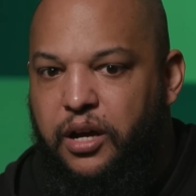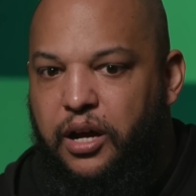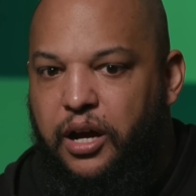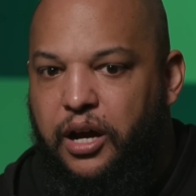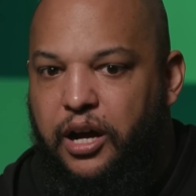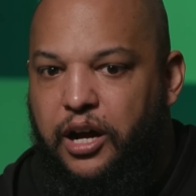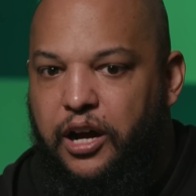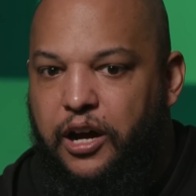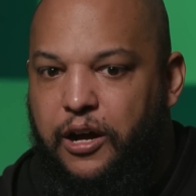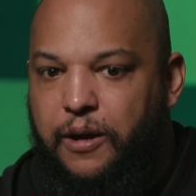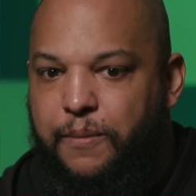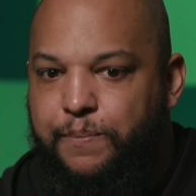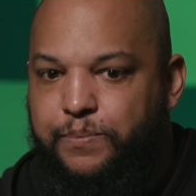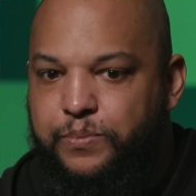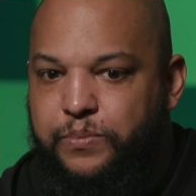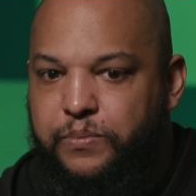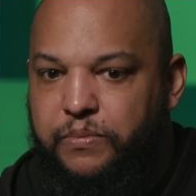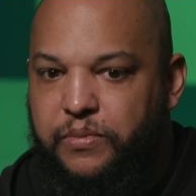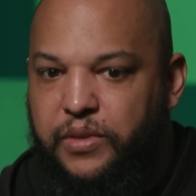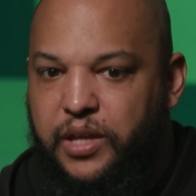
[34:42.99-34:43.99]

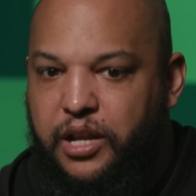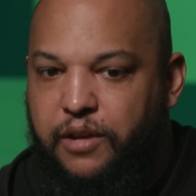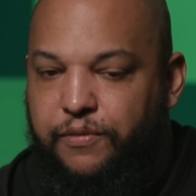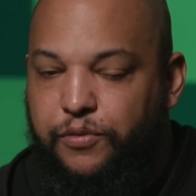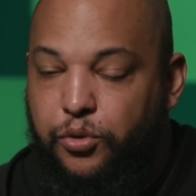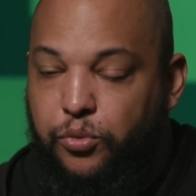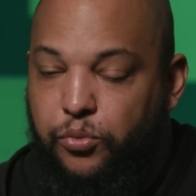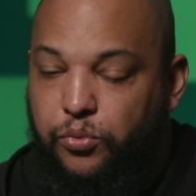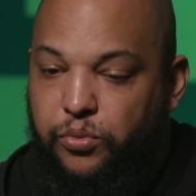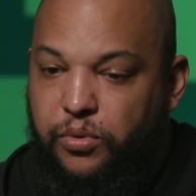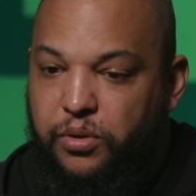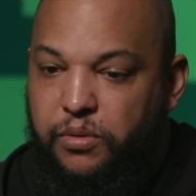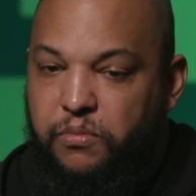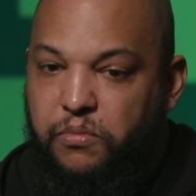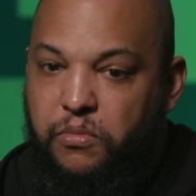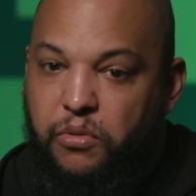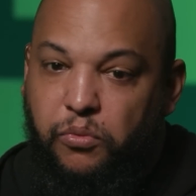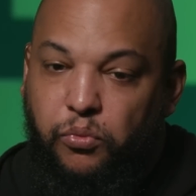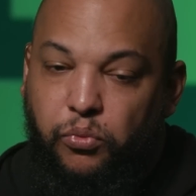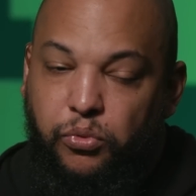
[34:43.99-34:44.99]
And if you're
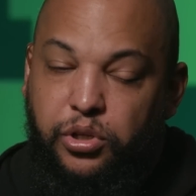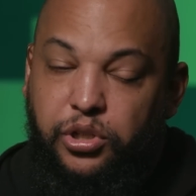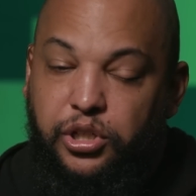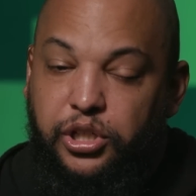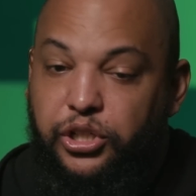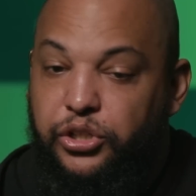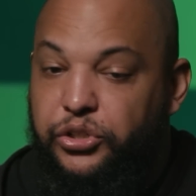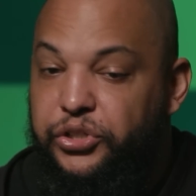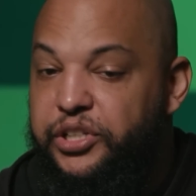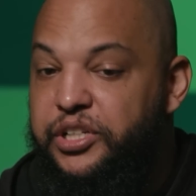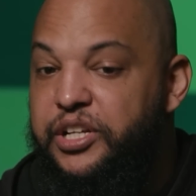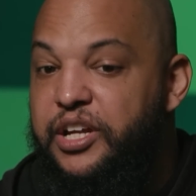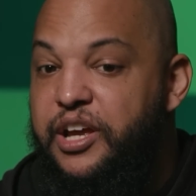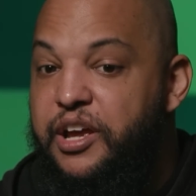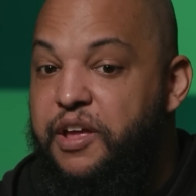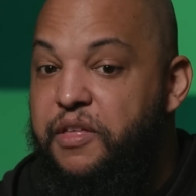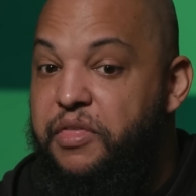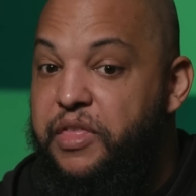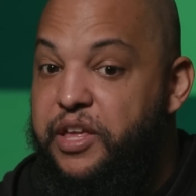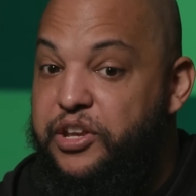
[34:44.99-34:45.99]
really good,
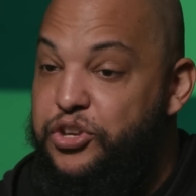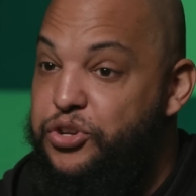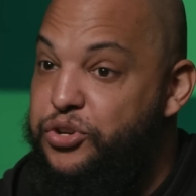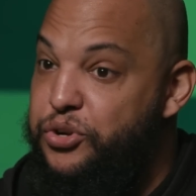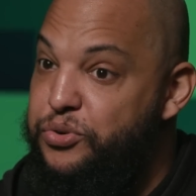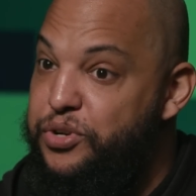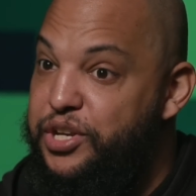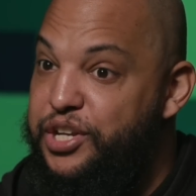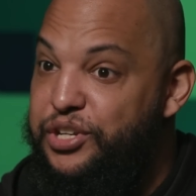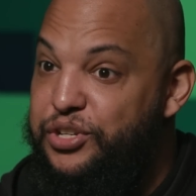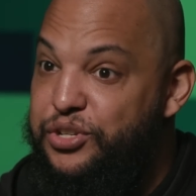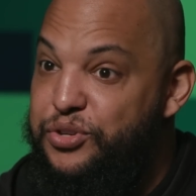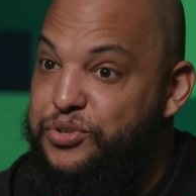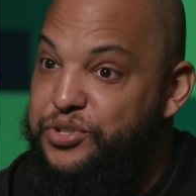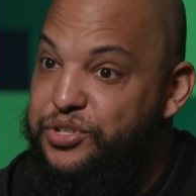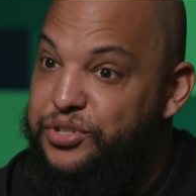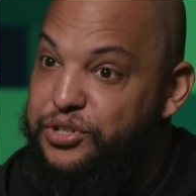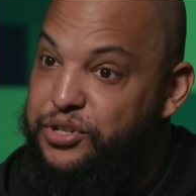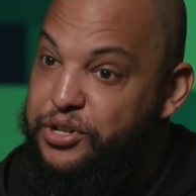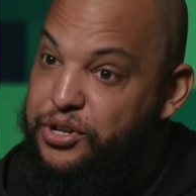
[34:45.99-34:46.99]
then you don't need to
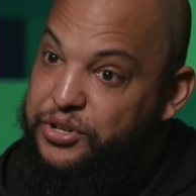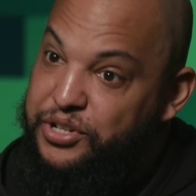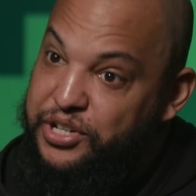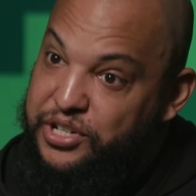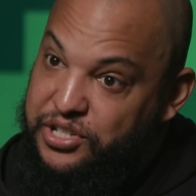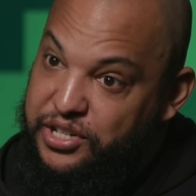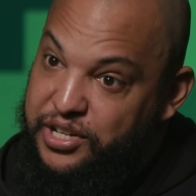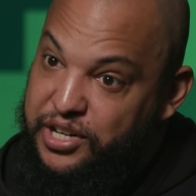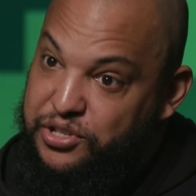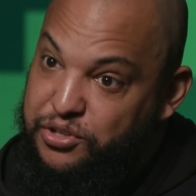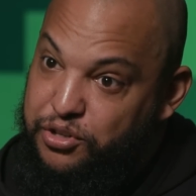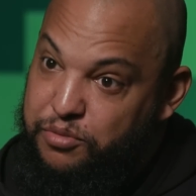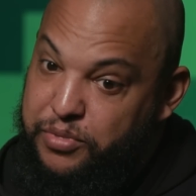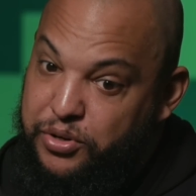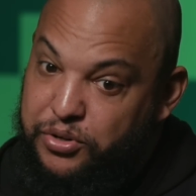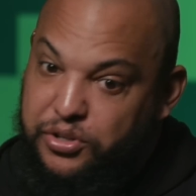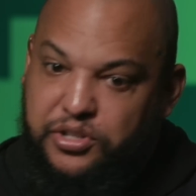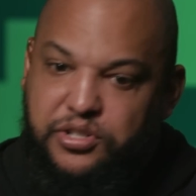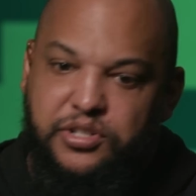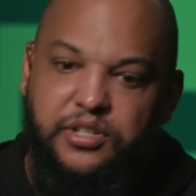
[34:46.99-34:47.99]
use it all, and it's a nice little
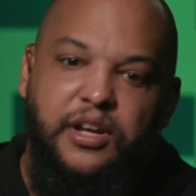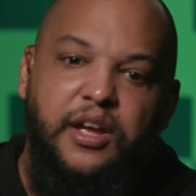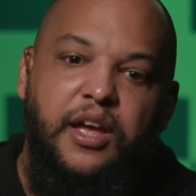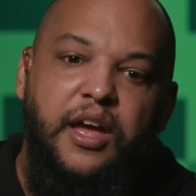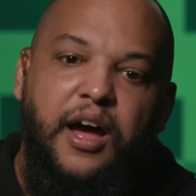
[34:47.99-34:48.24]
bonus.